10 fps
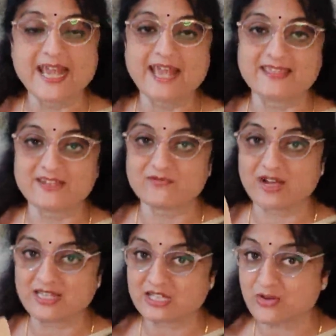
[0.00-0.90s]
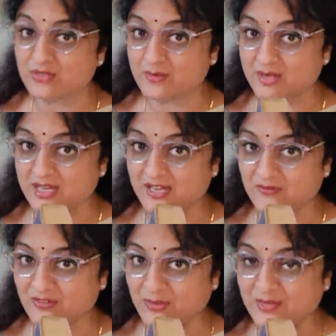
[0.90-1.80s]
and then find out the meaning
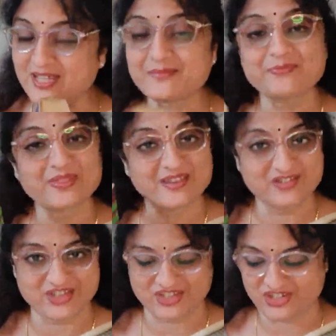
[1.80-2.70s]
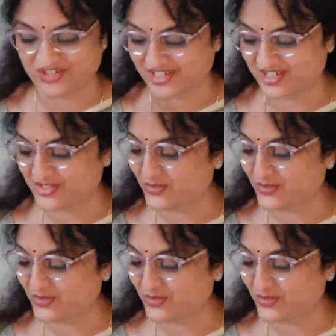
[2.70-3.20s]
from the dictionary.